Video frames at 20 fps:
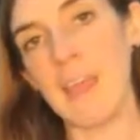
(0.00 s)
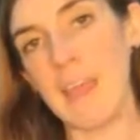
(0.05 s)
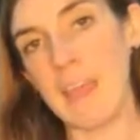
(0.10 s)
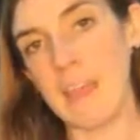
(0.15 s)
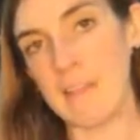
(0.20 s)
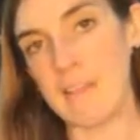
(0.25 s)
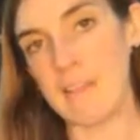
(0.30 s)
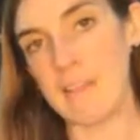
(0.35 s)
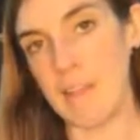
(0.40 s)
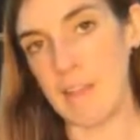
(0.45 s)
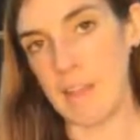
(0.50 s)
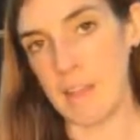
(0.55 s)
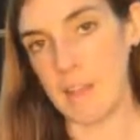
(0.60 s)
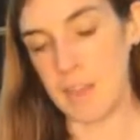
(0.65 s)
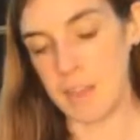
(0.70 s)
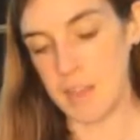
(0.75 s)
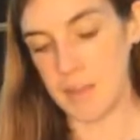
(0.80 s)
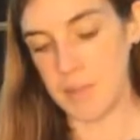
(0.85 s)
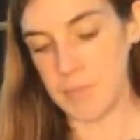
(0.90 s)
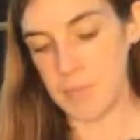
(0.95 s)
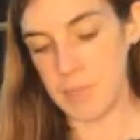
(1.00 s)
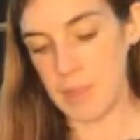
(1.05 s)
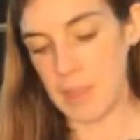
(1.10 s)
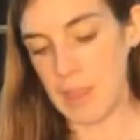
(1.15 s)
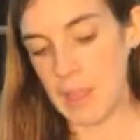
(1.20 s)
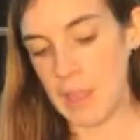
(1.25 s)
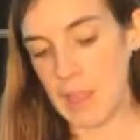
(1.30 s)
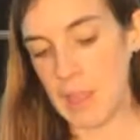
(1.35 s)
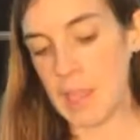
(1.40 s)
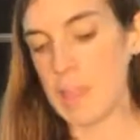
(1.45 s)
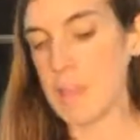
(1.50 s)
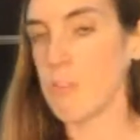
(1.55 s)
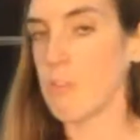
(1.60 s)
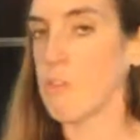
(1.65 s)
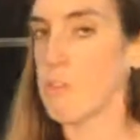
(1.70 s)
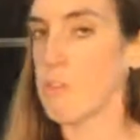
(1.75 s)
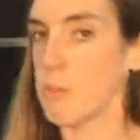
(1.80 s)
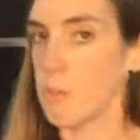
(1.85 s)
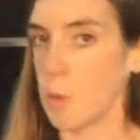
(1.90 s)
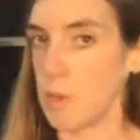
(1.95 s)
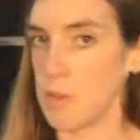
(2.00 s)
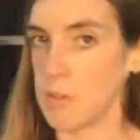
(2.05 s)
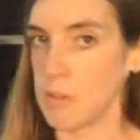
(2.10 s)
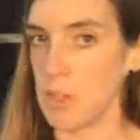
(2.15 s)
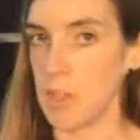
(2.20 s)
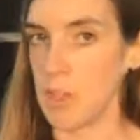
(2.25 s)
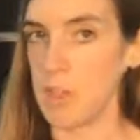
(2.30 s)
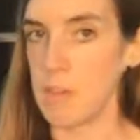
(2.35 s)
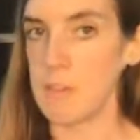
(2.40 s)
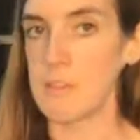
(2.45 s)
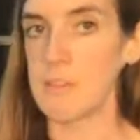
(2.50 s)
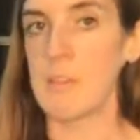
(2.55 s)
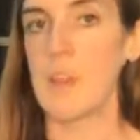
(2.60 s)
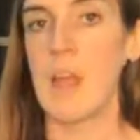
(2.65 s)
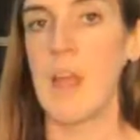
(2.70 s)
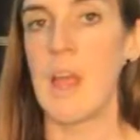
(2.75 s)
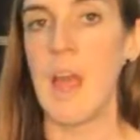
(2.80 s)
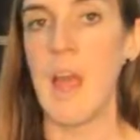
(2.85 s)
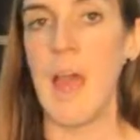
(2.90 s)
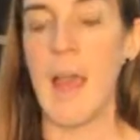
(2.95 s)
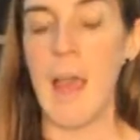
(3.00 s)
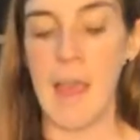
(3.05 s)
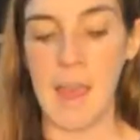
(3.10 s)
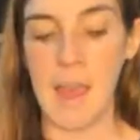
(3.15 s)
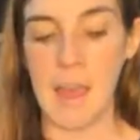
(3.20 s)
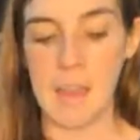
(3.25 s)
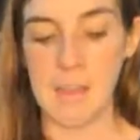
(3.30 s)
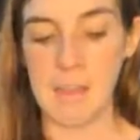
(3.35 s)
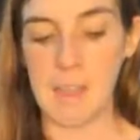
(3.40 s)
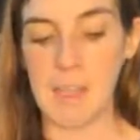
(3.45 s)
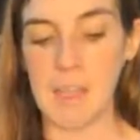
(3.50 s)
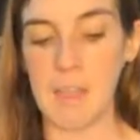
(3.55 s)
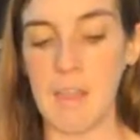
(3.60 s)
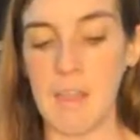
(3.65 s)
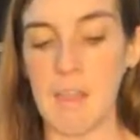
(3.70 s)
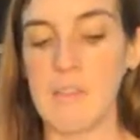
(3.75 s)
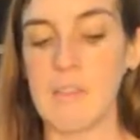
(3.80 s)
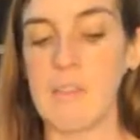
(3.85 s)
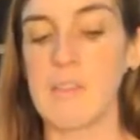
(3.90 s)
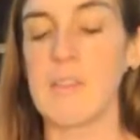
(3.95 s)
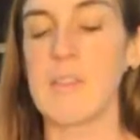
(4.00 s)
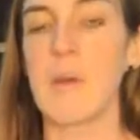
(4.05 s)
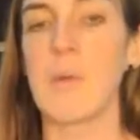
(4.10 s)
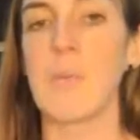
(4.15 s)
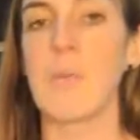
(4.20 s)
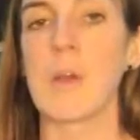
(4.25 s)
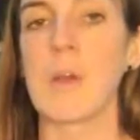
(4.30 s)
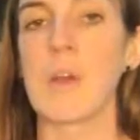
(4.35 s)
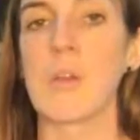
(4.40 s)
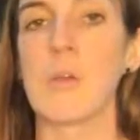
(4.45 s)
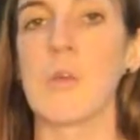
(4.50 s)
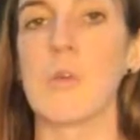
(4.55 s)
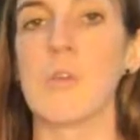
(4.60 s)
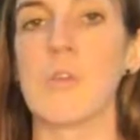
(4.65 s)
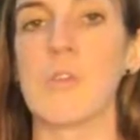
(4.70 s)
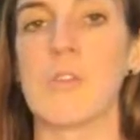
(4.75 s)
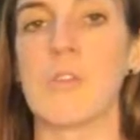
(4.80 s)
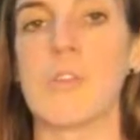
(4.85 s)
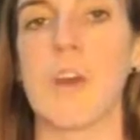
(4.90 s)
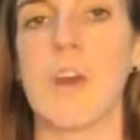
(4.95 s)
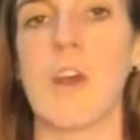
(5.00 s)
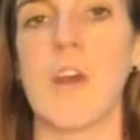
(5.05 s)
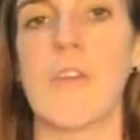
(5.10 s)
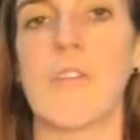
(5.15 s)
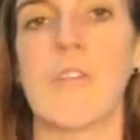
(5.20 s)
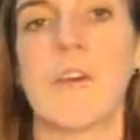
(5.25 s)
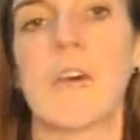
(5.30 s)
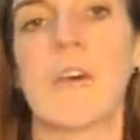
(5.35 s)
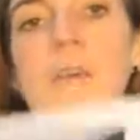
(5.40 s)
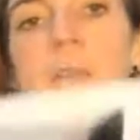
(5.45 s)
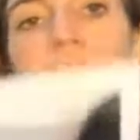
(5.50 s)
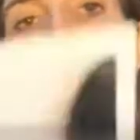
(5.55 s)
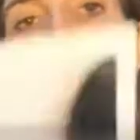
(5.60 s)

excellent learner is from Swallows class, and it goes to someone called Tara.